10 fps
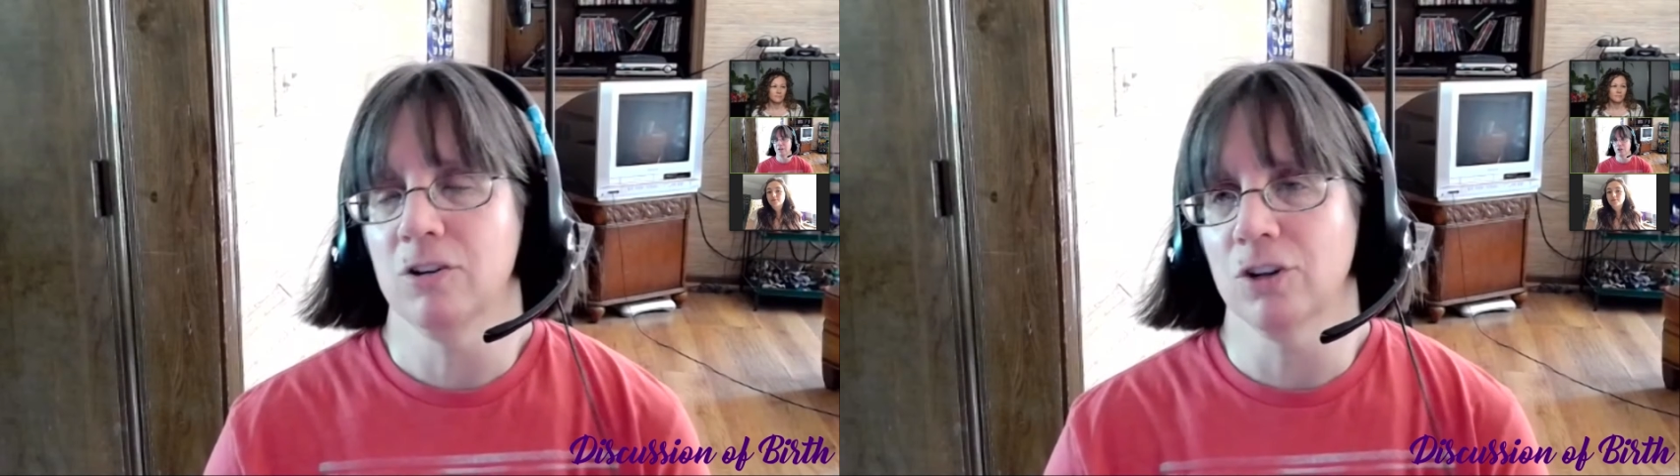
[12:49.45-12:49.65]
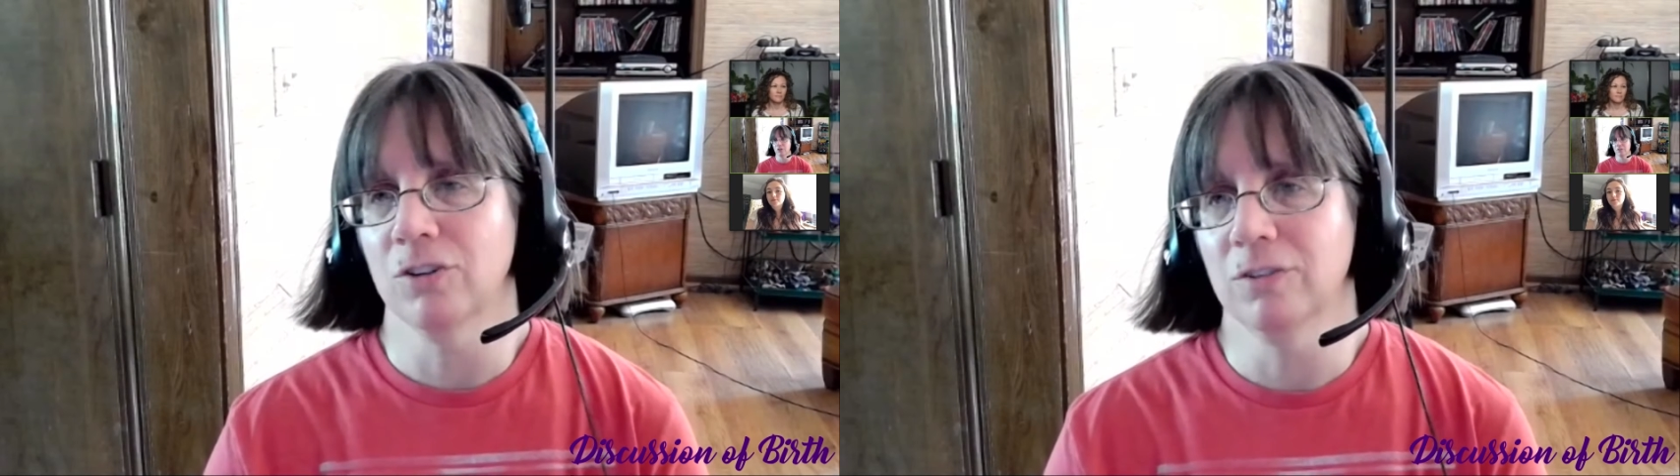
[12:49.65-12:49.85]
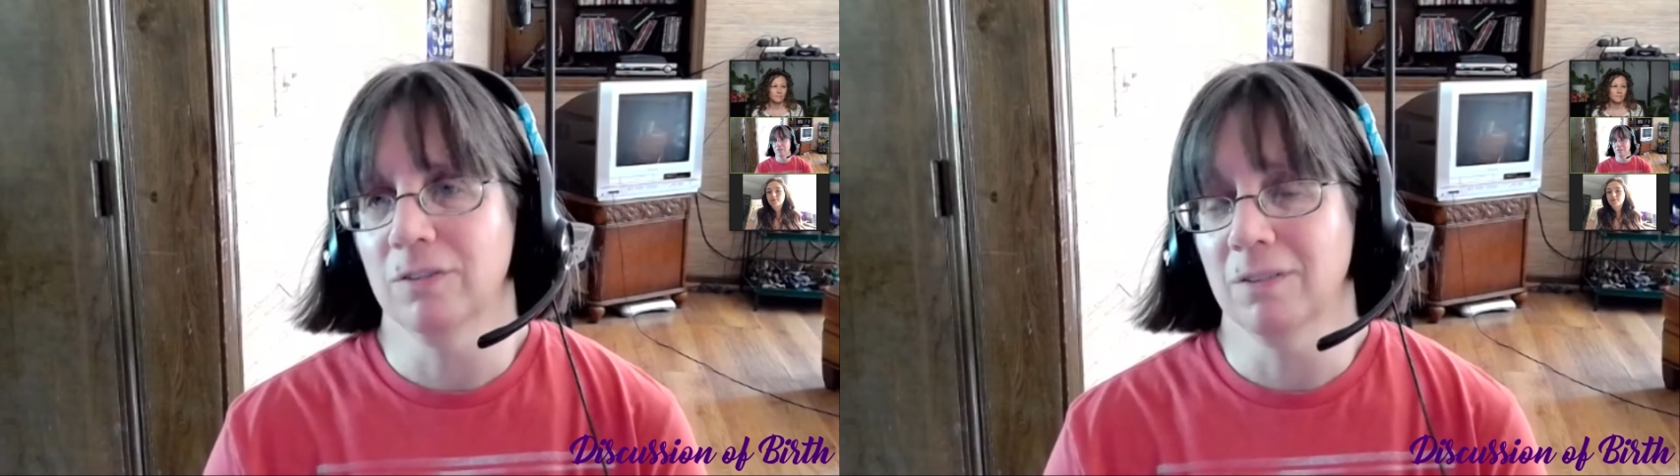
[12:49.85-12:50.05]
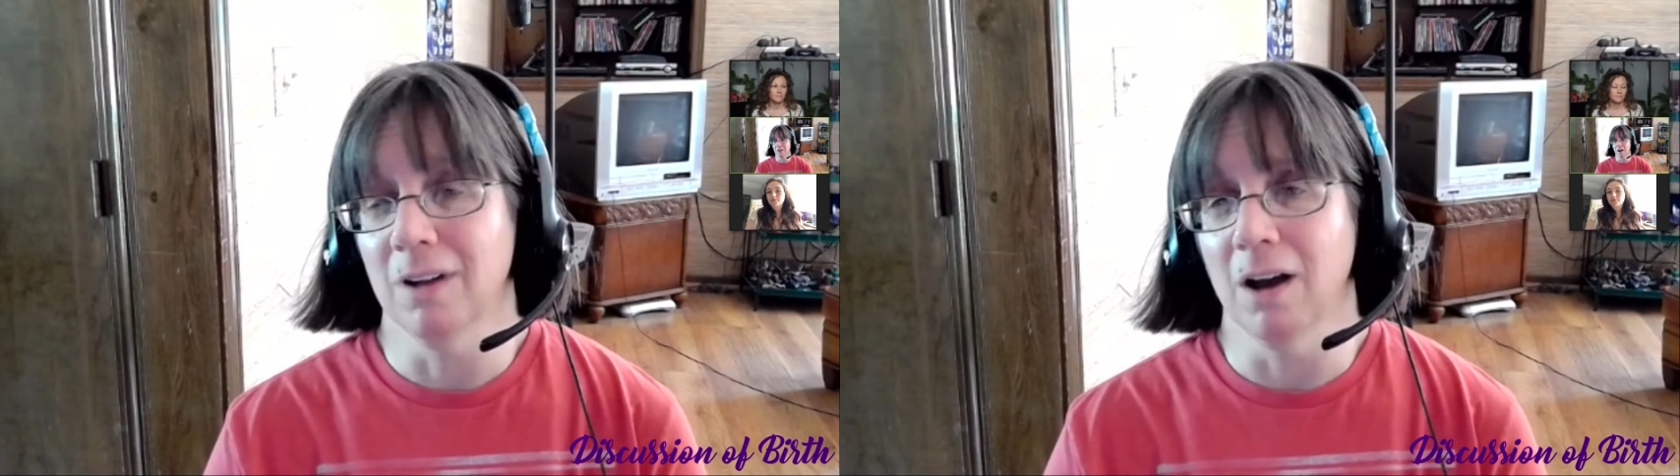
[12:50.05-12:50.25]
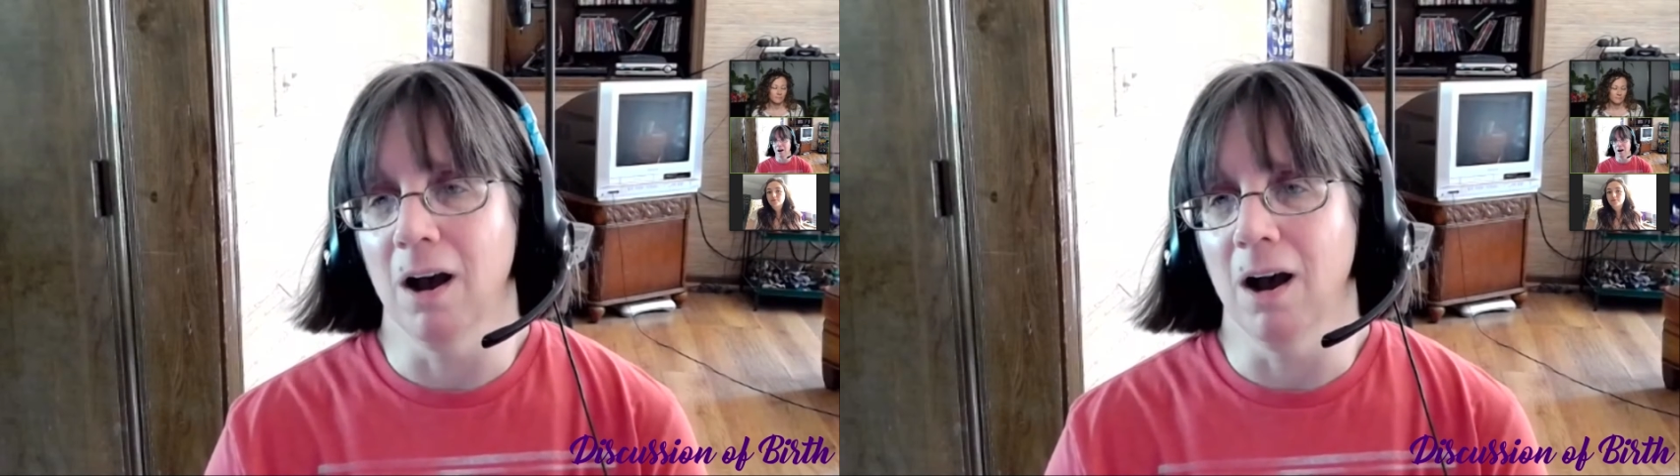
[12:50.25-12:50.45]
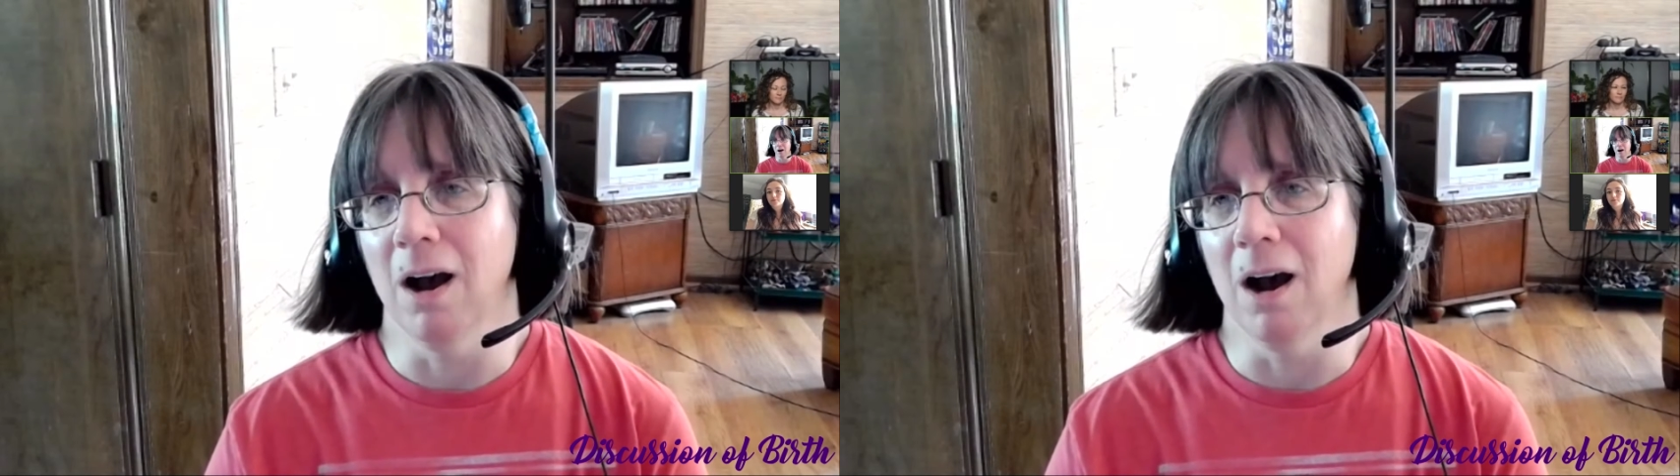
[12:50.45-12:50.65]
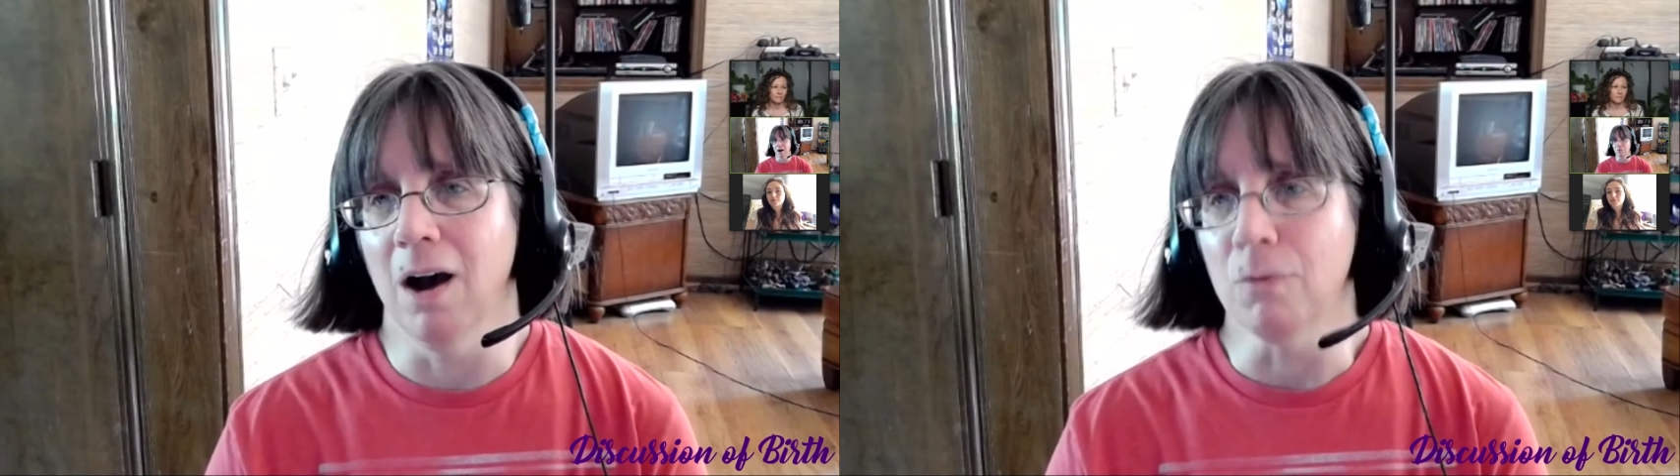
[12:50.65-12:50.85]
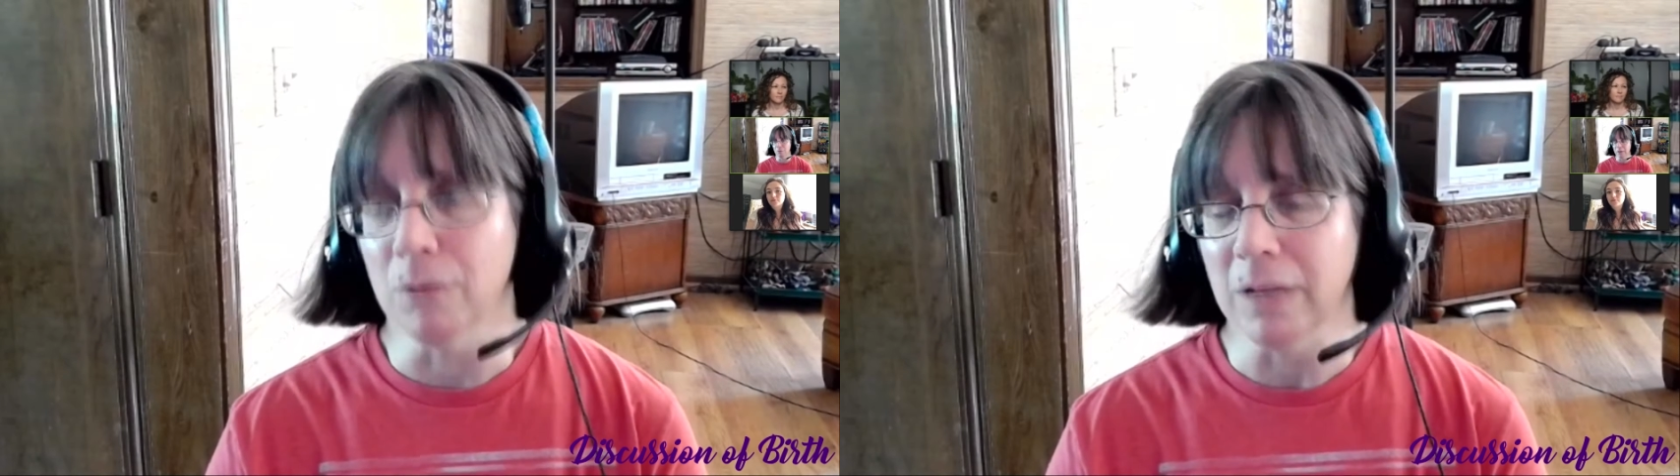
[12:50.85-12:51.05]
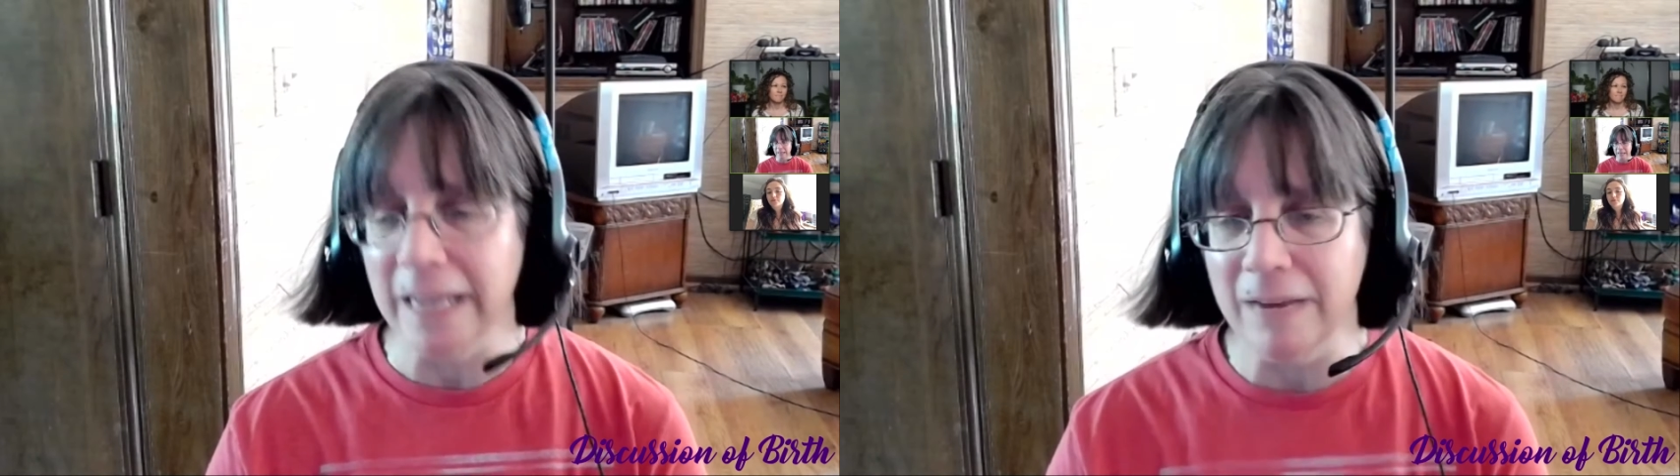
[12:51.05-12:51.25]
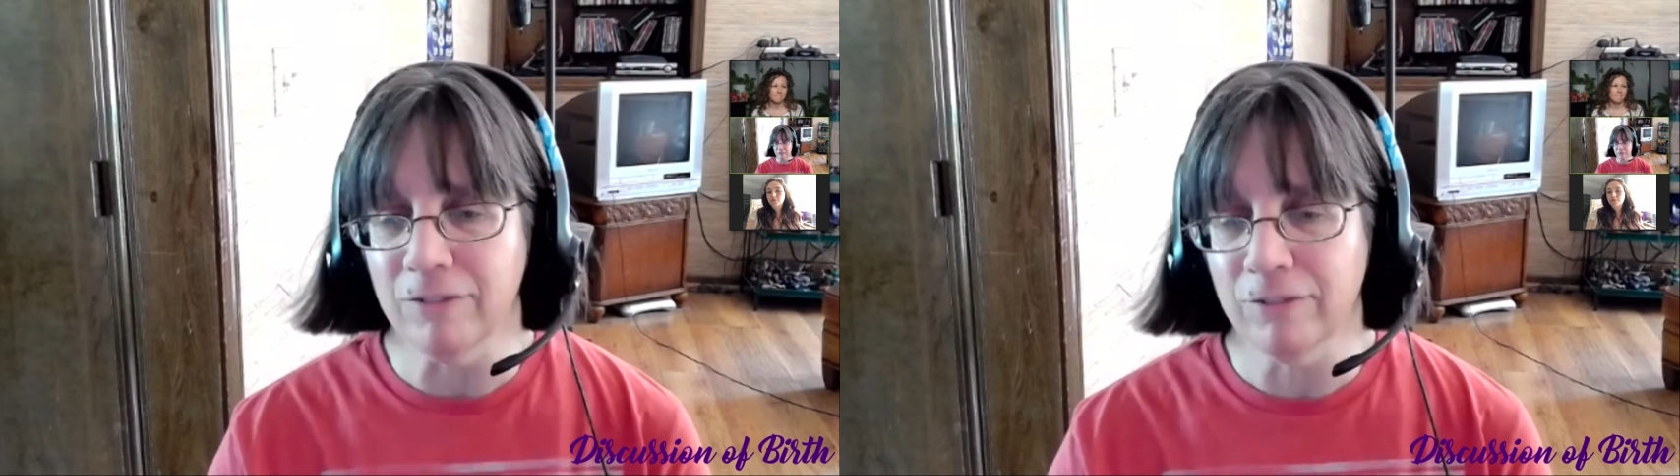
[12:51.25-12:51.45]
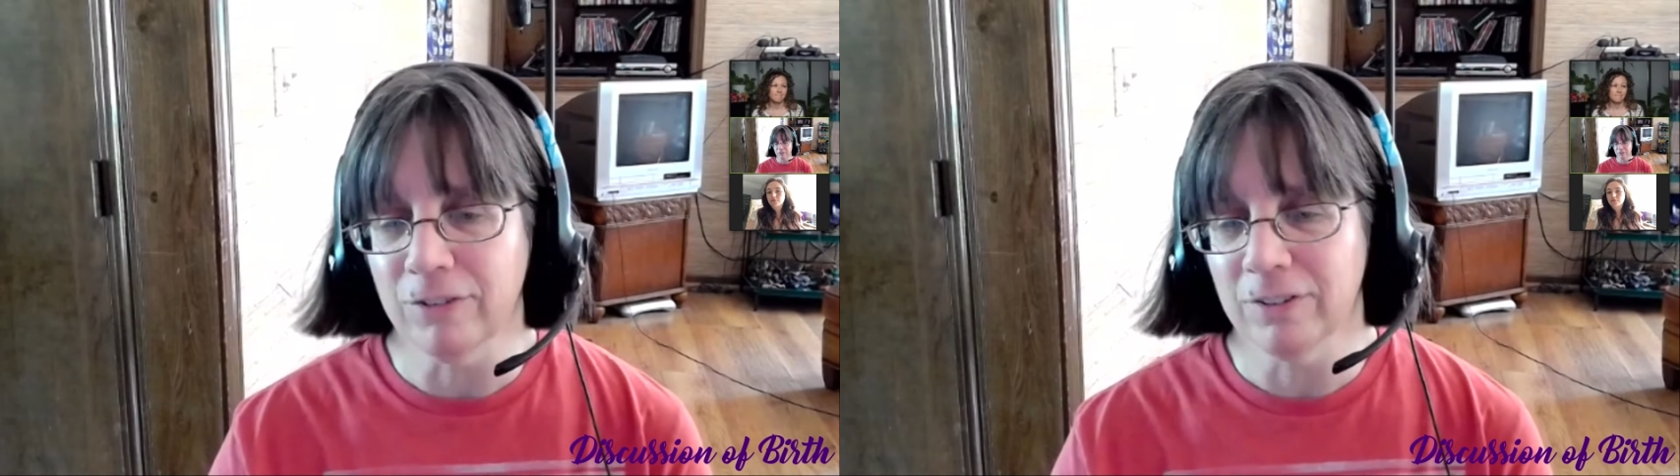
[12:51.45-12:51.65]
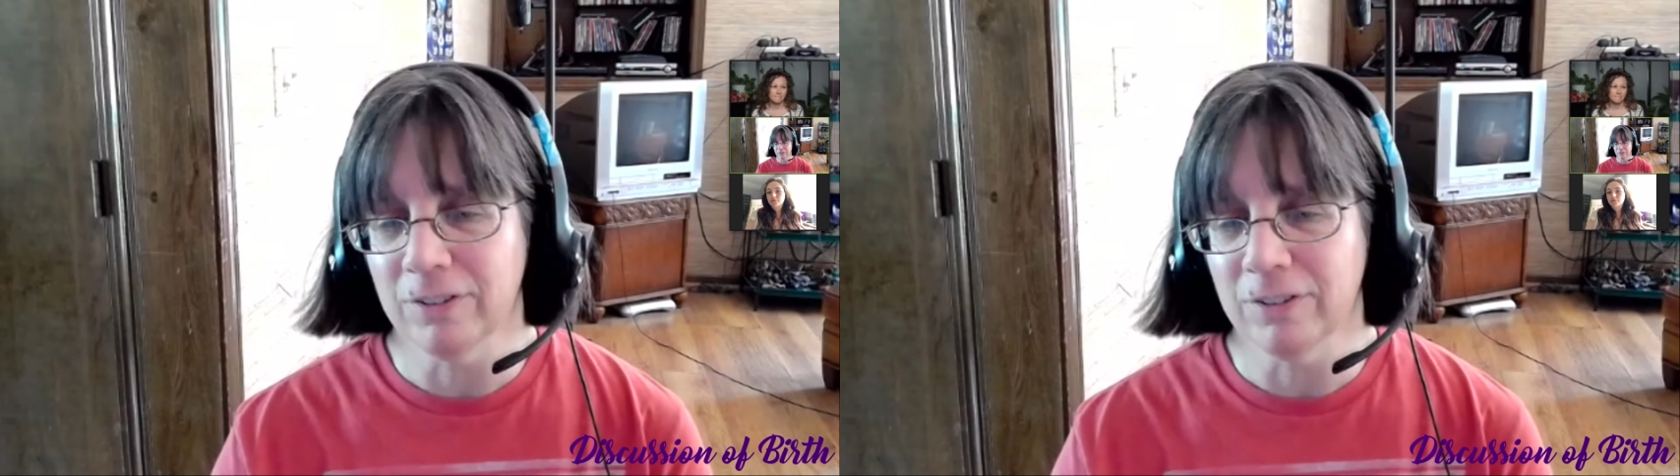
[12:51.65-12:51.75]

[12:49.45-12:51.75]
just a relief